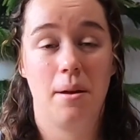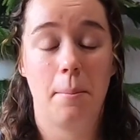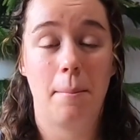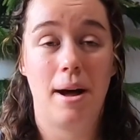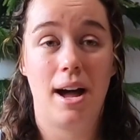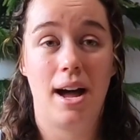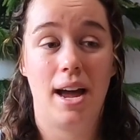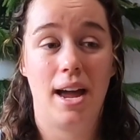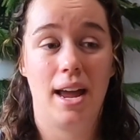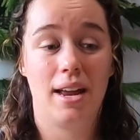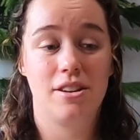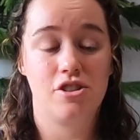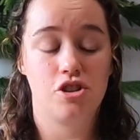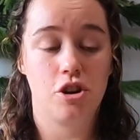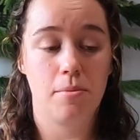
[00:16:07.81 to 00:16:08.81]
My
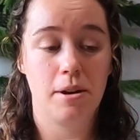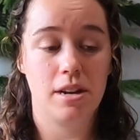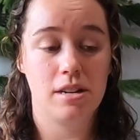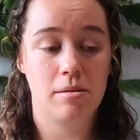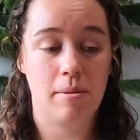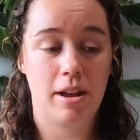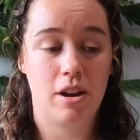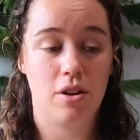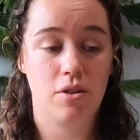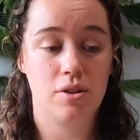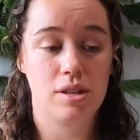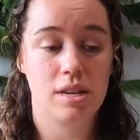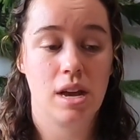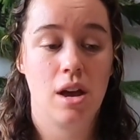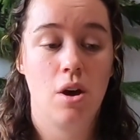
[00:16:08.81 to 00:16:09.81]
Determinate
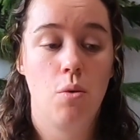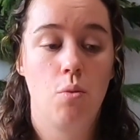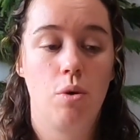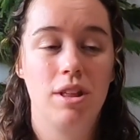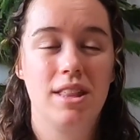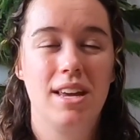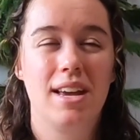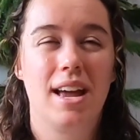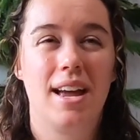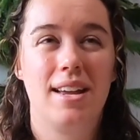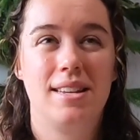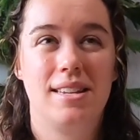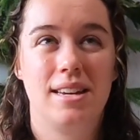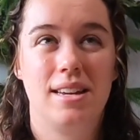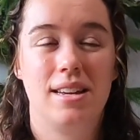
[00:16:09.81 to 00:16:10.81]
tomatoes, one thing I
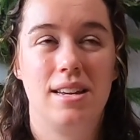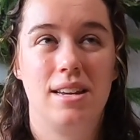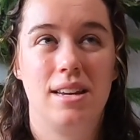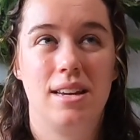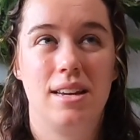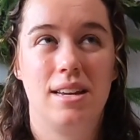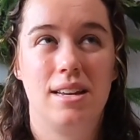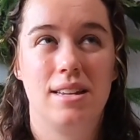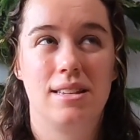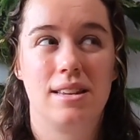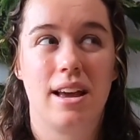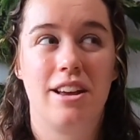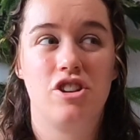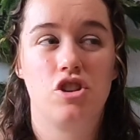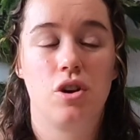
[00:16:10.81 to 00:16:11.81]
did is
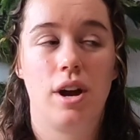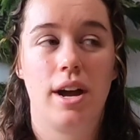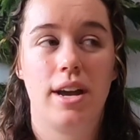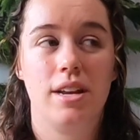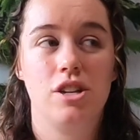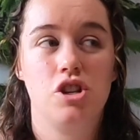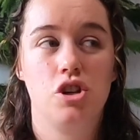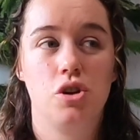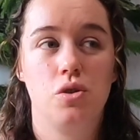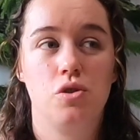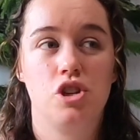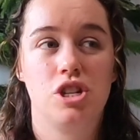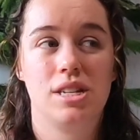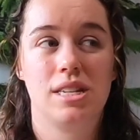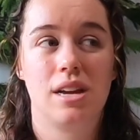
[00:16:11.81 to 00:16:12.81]
I tried to
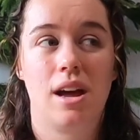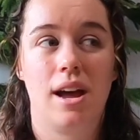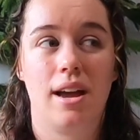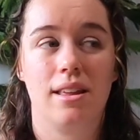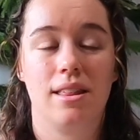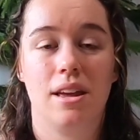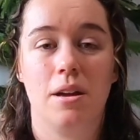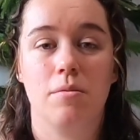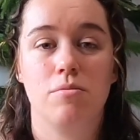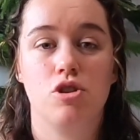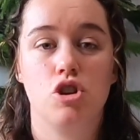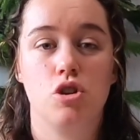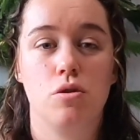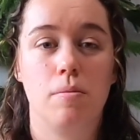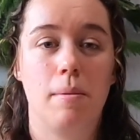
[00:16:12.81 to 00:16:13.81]
just tie them
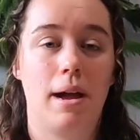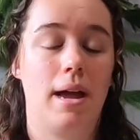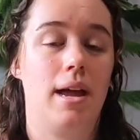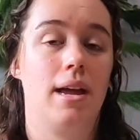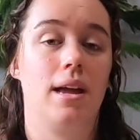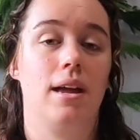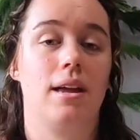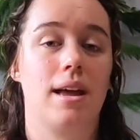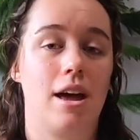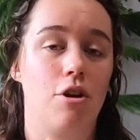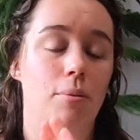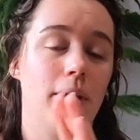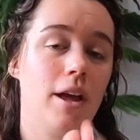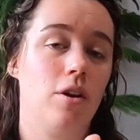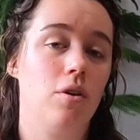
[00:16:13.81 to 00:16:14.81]
to my cattle
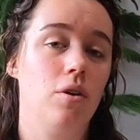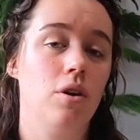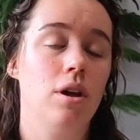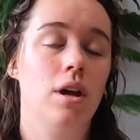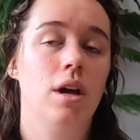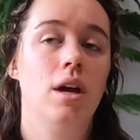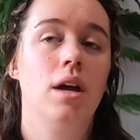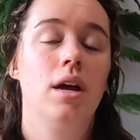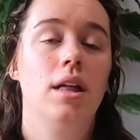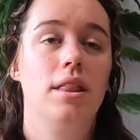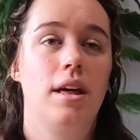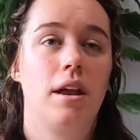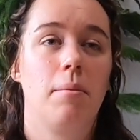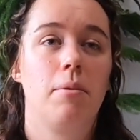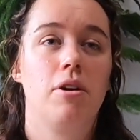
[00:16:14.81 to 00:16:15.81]
panel
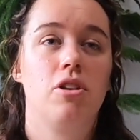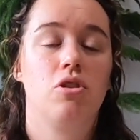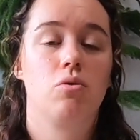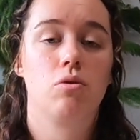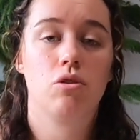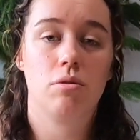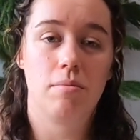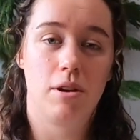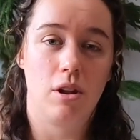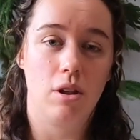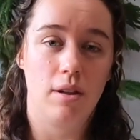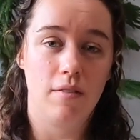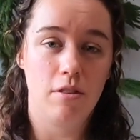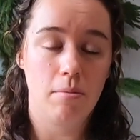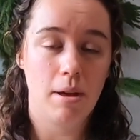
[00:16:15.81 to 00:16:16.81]
that I put through the middle
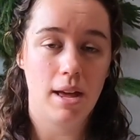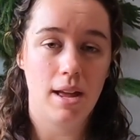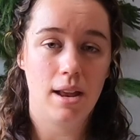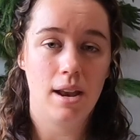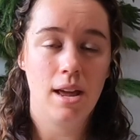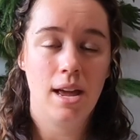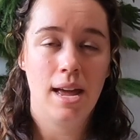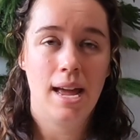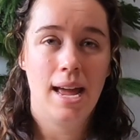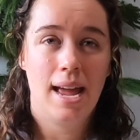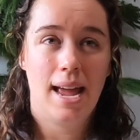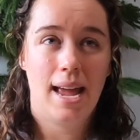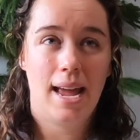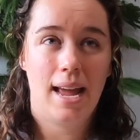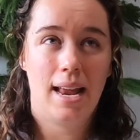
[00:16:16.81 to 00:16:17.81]
of the bed,
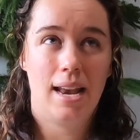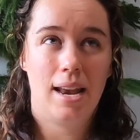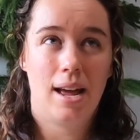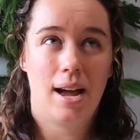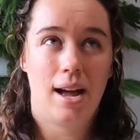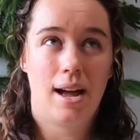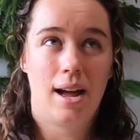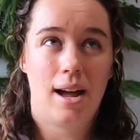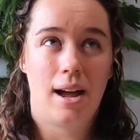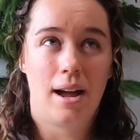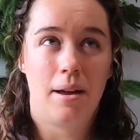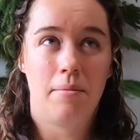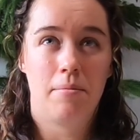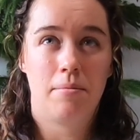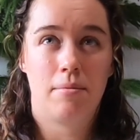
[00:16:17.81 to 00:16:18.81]
and
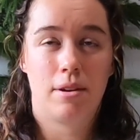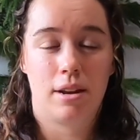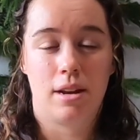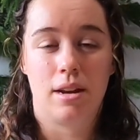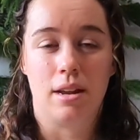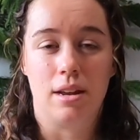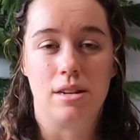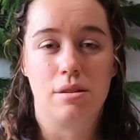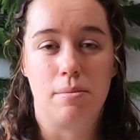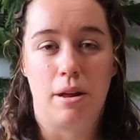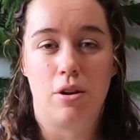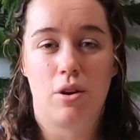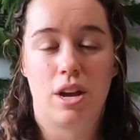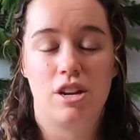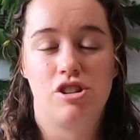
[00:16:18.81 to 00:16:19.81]
I'm gonna need
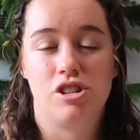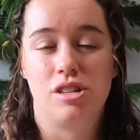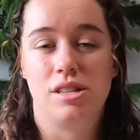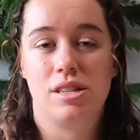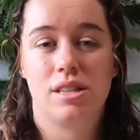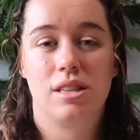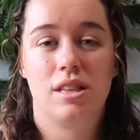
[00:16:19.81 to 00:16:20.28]
tomato cages.